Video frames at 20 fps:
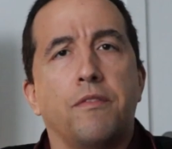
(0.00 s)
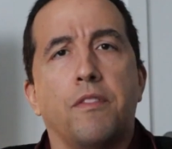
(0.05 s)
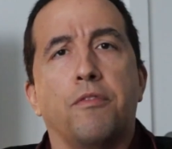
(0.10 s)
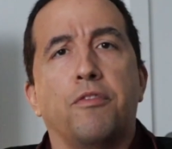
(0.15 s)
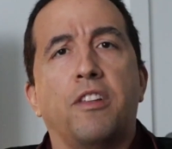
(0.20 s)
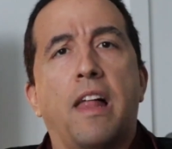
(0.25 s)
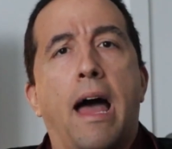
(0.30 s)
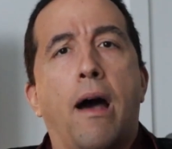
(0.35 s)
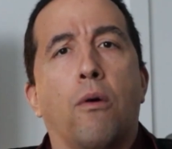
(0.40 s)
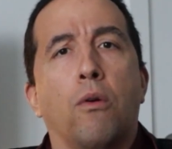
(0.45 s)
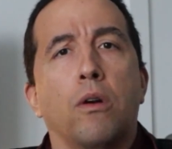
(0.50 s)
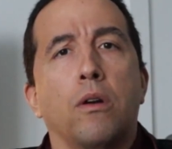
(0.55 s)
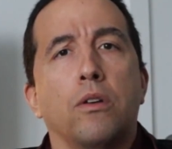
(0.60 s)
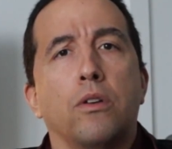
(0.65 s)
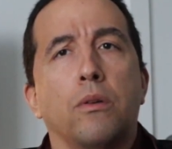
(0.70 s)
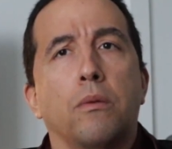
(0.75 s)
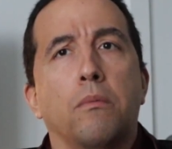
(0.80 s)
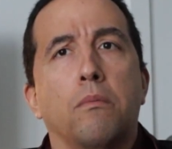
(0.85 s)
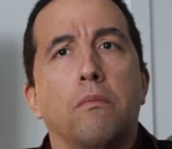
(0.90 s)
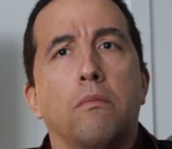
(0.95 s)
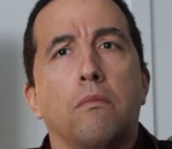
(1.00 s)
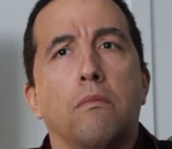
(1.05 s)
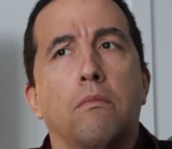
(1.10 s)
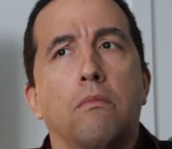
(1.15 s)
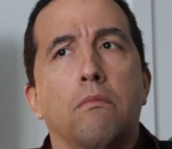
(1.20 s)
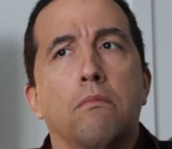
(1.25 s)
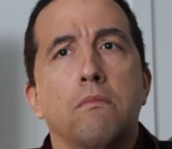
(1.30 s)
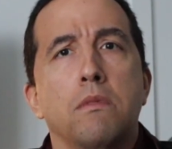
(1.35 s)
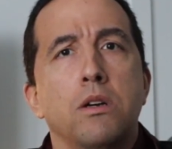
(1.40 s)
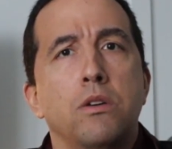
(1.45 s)
Flower
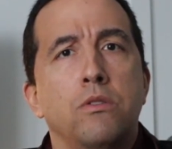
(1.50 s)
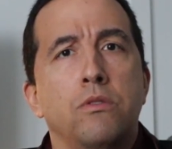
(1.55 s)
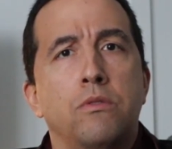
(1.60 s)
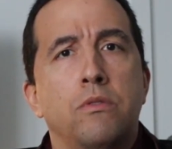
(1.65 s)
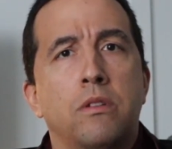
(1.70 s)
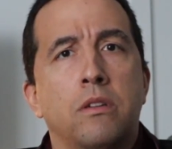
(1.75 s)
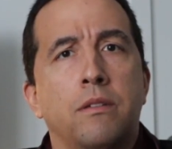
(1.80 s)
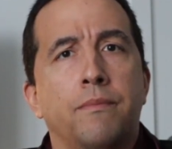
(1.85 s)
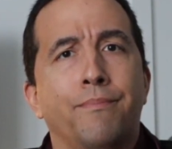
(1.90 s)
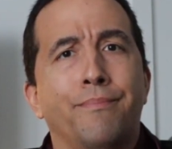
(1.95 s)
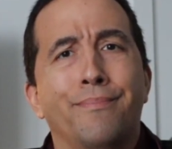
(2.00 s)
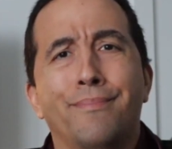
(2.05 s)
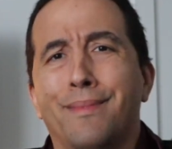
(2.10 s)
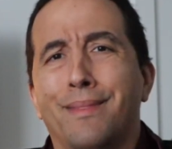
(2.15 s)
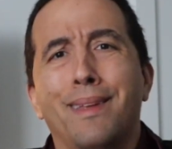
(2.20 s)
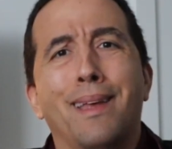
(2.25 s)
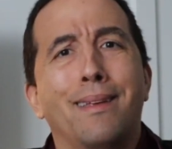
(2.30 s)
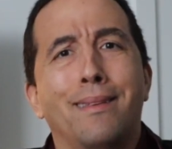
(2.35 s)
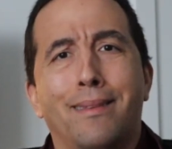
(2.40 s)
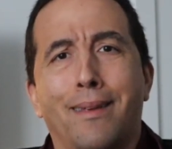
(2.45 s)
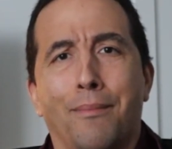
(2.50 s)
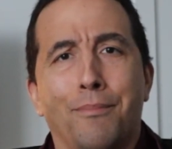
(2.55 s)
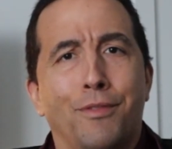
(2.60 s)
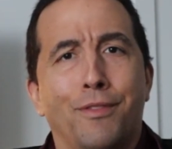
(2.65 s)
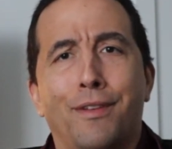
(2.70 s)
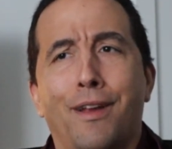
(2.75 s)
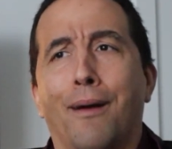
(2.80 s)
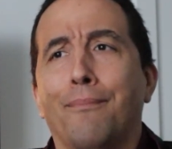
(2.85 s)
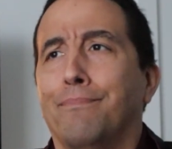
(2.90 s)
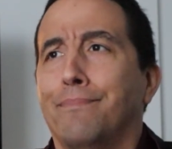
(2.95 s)
Moon,
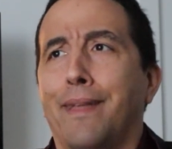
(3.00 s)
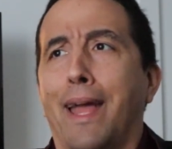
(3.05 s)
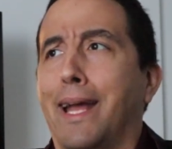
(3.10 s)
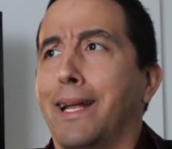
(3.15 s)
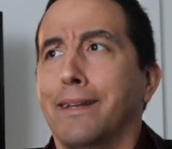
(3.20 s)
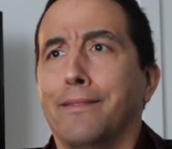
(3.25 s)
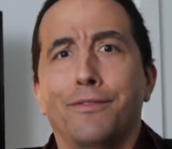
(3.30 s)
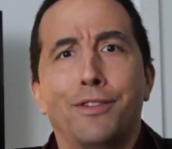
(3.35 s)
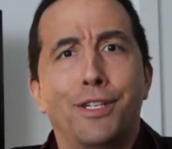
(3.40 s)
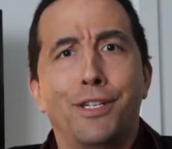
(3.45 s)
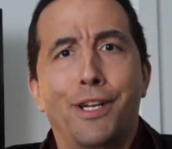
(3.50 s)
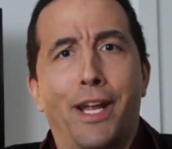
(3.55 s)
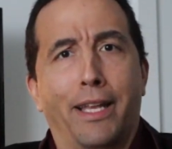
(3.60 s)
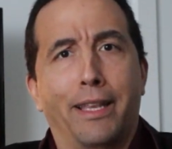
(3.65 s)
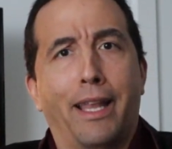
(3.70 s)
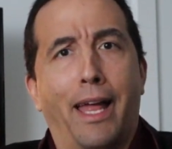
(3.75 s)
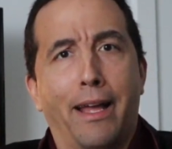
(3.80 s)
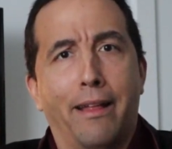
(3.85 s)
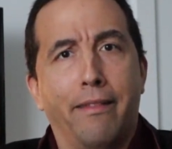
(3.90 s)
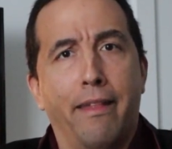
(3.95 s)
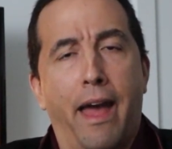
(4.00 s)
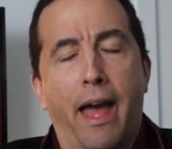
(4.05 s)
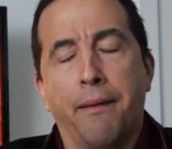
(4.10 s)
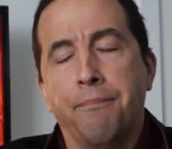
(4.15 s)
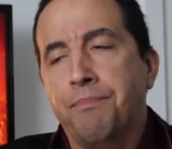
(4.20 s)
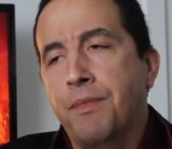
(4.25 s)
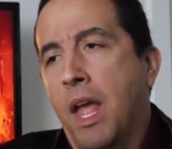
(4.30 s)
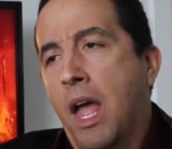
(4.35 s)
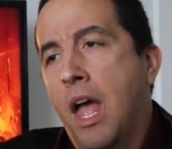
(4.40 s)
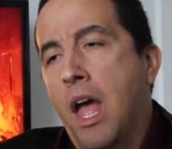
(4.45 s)
some native shit like
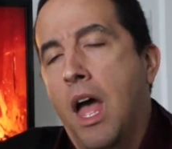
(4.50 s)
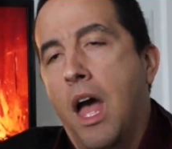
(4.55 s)
that.